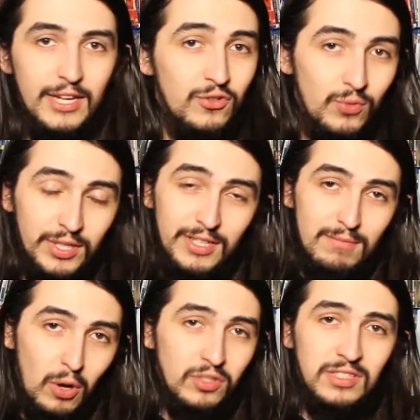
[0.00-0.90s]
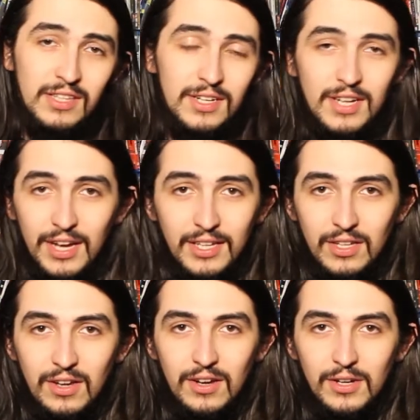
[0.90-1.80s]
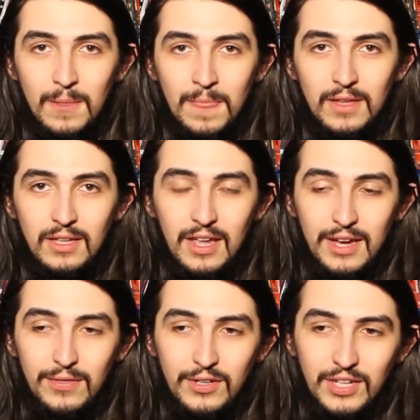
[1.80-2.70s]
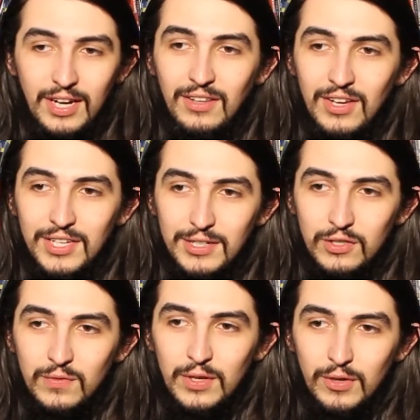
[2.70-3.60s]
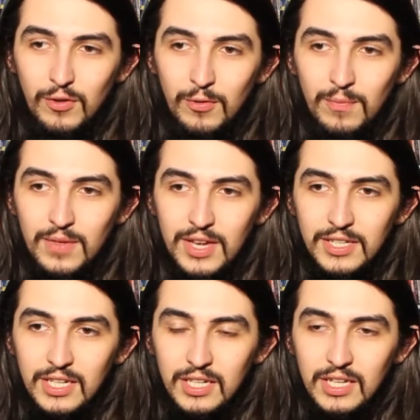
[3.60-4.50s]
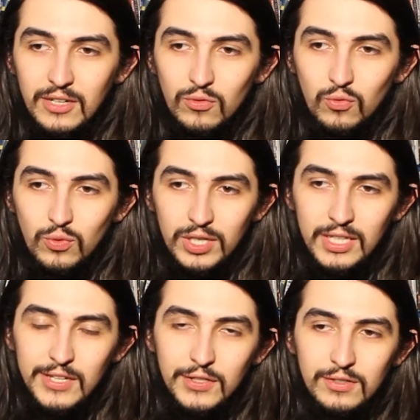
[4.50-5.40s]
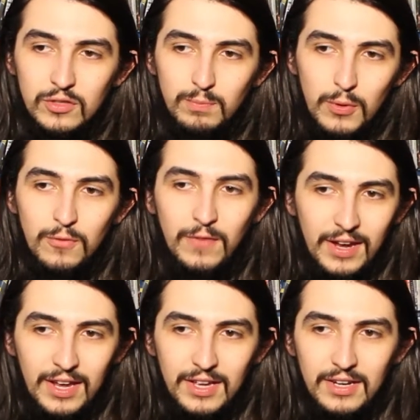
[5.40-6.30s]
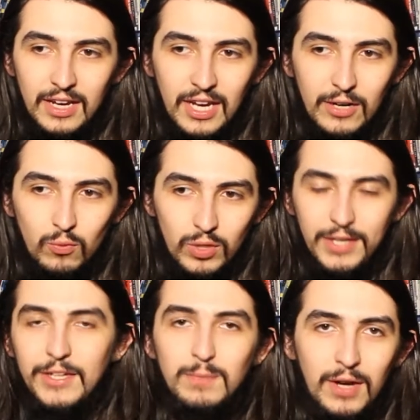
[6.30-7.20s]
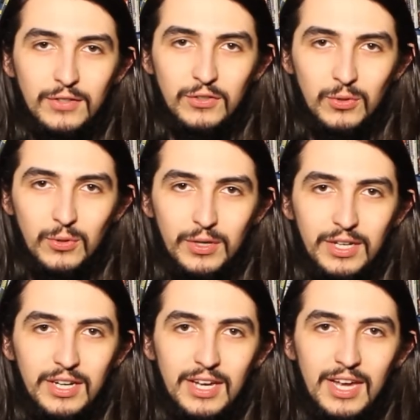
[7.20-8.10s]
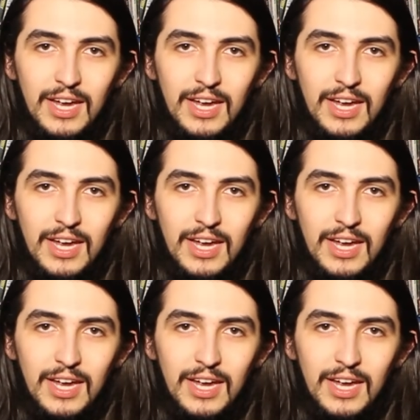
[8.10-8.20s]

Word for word: And it's really mostly the dialogue. Like, the dialogue in this film can get really spoon-fed and really expository